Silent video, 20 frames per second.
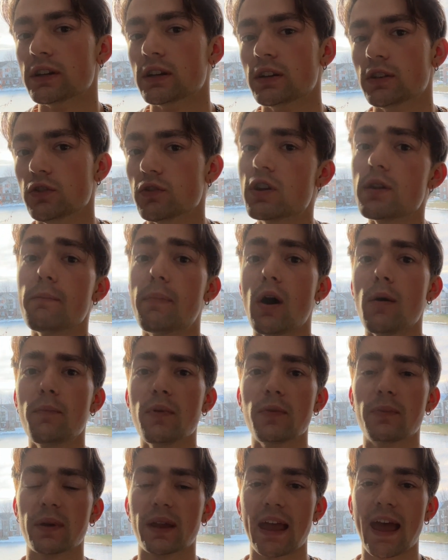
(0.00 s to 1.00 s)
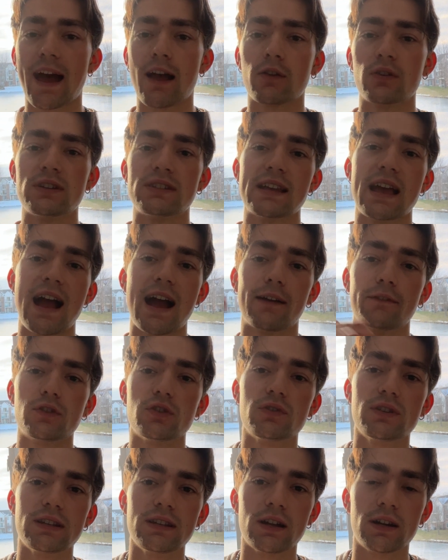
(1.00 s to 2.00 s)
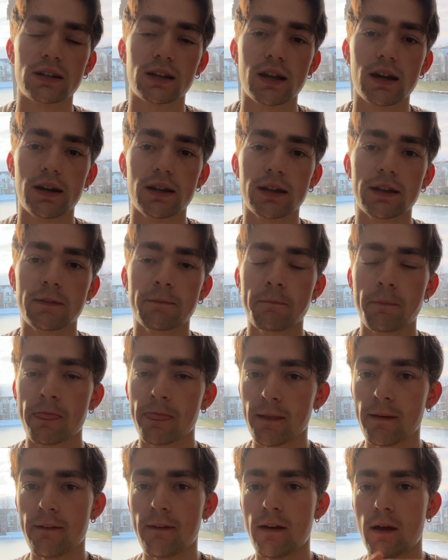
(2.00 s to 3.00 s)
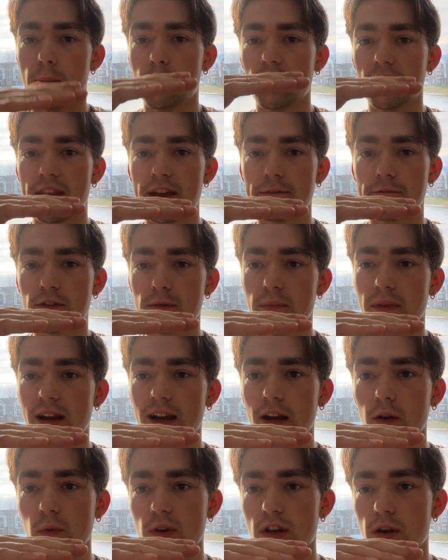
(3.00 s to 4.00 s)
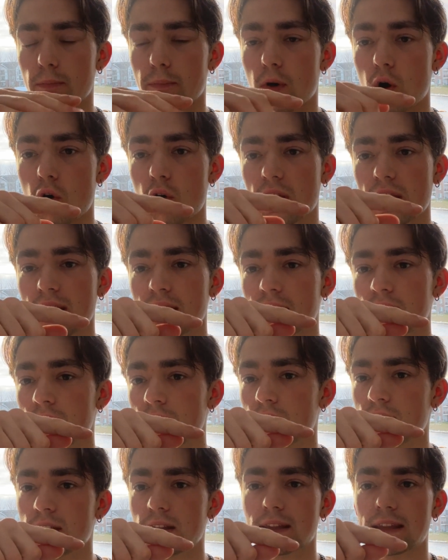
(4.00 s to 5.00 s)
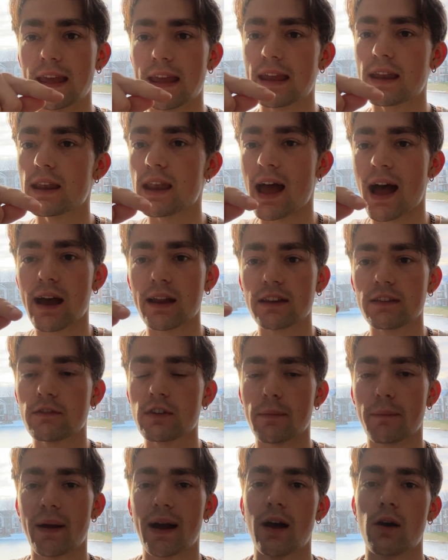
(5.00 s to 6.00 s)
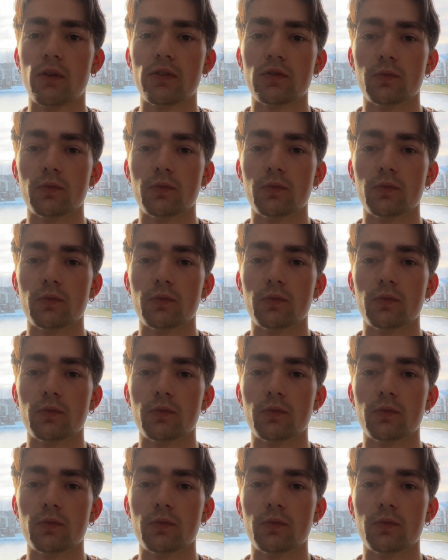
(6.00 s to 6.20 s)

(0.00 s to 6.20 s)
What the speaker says: you can bump up the calories after you get done cutting. But then from there, when you're bulking, gain not even a pound a